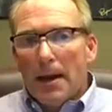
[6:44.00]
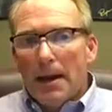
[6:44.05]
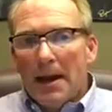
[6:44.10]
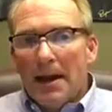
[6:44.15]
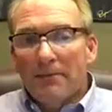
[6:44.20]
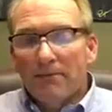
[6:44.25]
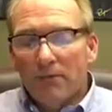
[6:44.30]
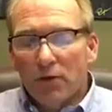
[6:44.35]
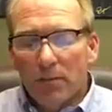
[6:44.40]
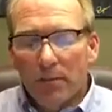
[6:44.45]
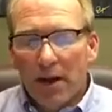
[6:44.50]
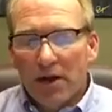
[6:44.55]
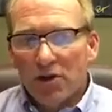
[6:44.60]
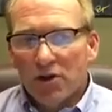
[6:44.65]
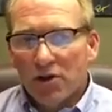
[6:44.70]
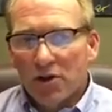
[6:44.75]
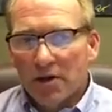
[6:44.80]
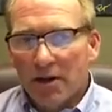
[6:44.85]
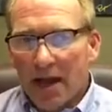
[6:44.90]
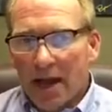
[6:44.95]

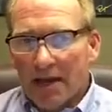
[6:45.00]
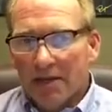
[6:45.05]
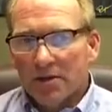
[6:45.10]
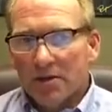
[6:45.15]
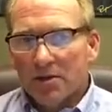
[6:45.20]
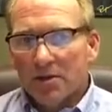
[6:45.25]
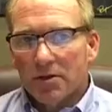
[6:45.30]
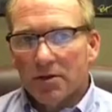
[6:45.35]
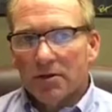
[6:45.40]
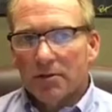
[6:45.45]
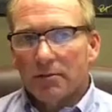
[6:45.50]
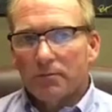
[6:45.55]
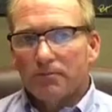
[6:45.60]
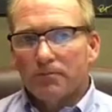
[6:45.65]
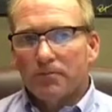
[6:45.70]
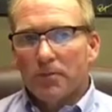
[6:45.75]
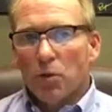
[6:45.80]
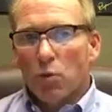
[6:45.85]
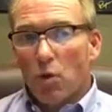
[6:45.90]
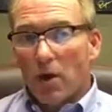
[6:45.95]
information as to
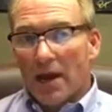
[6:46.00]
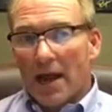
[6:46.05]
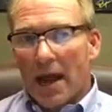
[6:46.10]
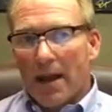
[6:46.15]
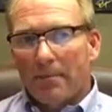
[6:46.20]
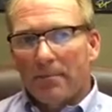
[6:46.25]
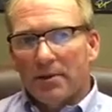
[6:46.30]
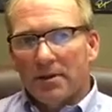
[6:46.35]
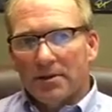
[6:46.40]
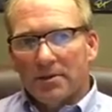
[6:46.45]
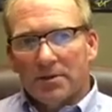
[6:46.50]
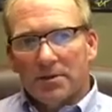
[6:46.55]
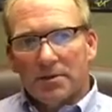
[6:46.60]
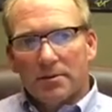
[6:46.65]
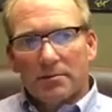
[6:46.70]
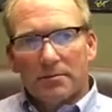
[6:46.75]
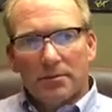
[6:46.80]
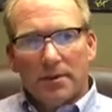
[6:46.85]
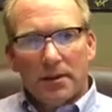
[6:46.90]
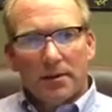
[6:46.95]
what happens,
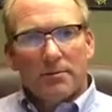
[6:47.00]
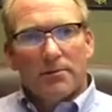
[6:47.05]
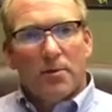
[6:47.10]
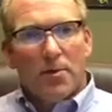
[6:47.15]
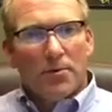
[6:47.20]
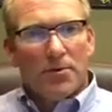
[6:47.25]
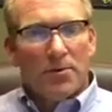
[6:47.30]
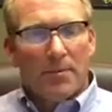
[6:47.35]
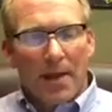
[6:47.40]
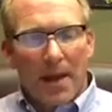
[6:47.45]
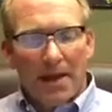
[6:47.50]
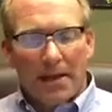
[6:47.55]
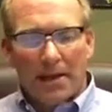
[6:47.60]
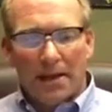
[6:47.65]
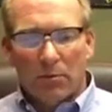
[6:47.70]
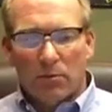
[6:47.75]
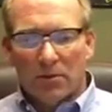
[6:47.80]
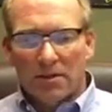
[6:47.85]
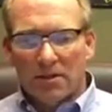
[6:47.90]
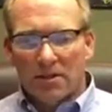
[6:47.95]
you know, on the back
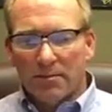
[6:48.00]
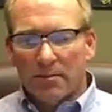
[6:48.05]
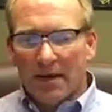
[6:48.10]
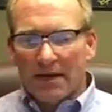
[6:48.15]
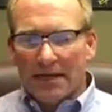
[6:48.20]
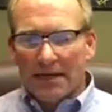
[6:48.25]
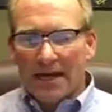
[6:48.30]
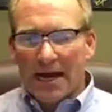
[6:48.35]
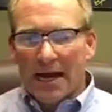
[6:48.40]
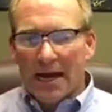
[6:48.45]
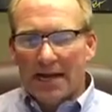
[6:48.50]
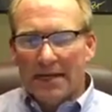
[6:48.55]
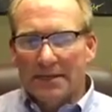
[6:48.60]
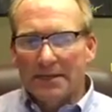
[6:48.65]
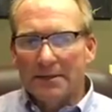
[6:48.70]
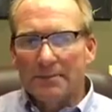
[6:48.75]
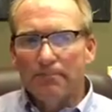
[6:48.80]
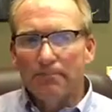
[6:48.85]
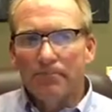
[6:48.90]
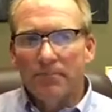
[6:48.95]
end when somebody
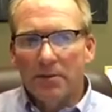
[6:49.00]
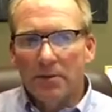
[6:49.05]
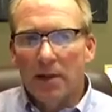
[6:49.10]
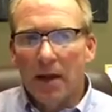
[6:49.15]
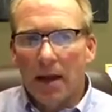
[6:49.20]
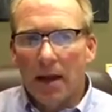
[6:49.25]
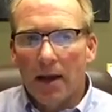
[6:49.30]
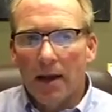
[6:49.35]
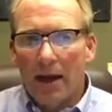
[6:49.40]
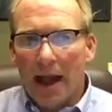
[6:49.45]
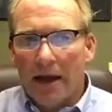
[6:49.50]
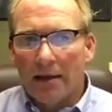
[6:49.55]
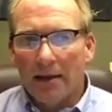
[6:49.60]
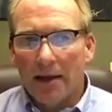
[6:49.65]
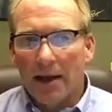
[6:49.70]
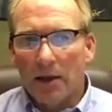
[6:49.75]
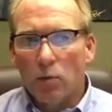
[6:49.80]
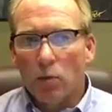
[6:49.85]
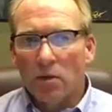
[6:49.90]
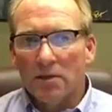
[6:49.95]
dies.
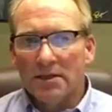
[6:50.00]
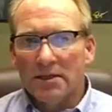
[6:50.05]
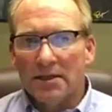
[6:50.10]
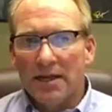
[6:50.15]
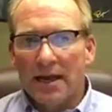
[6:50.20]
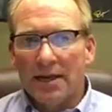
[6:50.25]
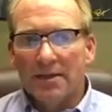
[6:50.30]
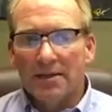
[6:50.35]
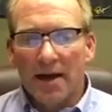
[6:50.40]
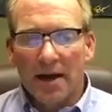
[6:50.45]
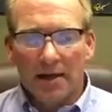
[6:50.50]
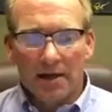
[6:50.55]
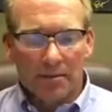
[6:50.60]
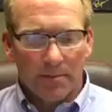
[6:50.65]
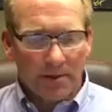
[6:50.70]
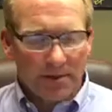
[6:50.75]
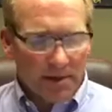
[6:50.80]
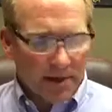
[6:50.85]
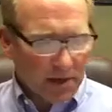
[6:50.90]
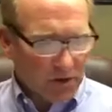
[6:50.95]
Ally wants that
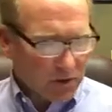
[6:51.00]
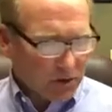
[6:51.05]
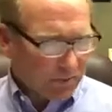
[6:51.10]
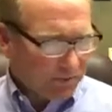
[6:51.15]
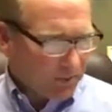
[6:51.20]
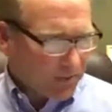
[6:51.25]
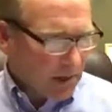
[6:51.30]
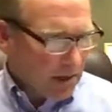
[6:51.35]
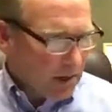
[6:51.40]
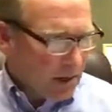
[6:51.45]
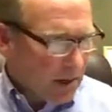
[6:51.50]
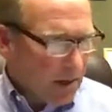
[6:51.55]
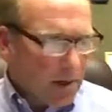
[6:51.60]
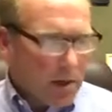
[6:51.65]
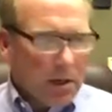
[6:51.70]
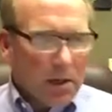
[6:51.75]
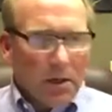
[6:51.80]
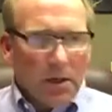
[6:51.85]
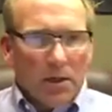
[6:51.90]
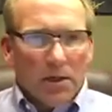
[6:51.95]
documentation.
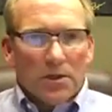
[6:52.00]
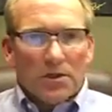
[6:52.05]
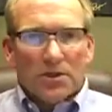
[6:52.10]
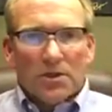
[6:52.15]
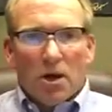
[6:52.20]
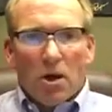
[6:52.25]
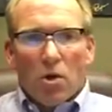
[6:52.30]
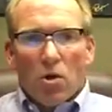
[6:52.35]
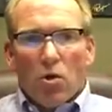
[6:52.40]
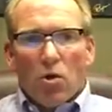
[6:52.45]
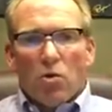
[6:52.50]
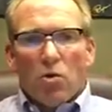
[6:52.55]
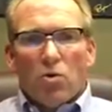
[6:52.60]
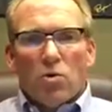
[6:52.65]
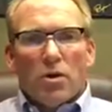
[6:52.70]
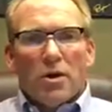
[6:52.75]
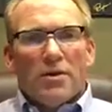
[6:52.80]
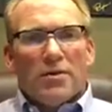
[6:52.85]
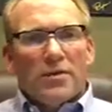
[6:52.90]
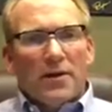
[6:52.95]

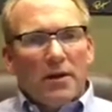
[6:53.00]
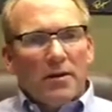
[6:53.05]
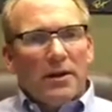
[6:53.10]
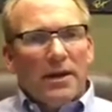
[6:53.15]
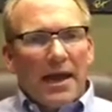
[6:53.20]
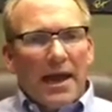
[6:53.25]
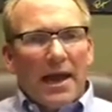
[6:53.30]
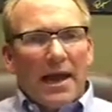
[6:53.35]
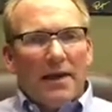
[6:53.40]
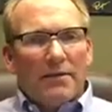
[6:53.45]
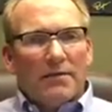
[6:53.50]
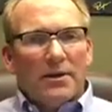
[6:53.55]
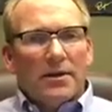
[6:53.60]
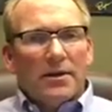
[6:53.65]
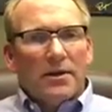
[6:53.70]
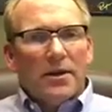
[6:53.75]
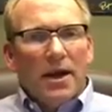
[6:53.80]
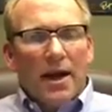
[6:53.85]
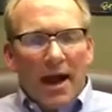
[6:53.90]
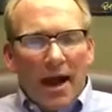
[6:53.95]
So there you have it.
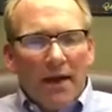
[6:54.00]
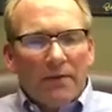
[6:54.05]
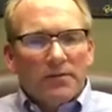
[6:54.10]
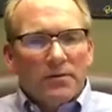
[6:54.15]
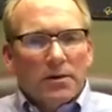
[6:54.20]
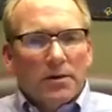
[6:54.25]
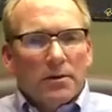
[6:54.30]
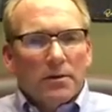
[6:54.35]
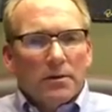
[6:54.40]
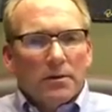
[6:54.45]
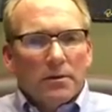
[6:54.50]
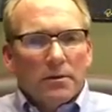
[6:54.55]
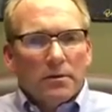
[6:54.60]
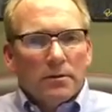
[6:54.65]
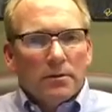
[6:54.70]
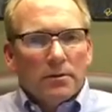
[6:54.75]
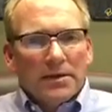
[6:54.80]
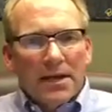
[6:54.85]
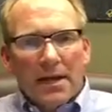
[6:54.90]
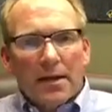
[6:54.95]
You have to
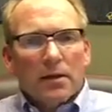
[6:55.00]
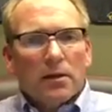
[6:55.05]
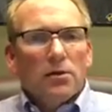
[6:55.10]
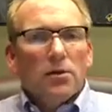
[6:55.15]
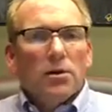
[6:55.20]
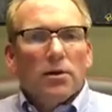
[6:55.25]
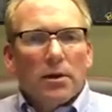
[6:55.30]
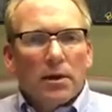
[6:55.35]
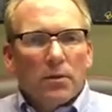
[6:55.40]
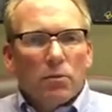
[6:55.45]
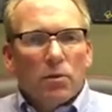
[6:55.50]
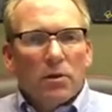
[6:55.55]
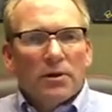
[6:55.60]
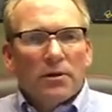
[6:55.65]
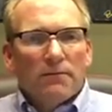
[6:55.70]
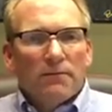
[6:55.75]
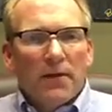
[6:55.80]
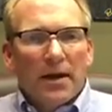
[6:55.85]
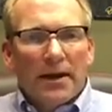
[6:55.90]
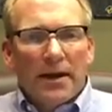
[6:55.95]
take a look at what
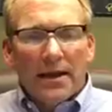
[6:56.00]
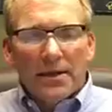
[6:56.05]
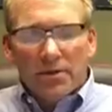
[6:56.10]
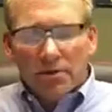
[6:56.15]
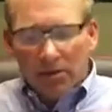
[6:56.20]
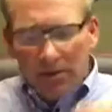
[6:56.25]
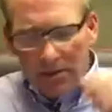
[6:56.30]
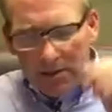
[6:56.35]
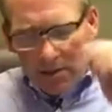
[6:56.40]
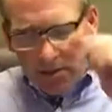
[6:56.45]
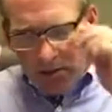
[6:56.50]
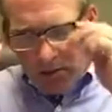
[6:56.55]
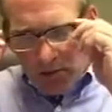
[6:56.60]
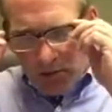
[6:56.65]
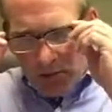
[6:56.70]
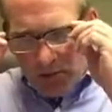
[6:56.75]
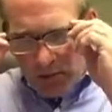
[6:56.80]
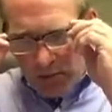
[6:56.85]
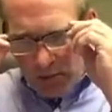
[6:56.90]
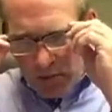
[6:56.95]
the financial
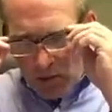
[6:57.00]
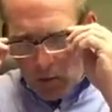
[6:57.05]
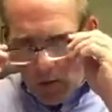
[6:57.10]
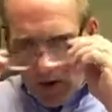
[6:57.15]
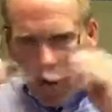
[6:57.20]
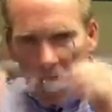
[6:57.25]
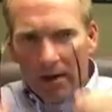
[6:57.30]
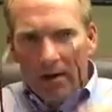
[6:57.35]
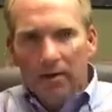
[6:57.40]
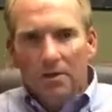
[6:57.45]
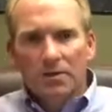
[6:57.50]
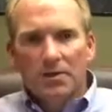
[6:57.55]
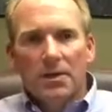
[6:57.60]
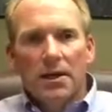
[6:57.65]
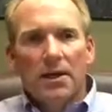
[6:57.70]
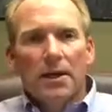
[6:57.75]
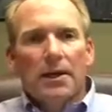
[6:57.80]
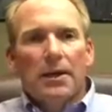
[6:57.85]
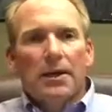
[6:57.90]
institution requires.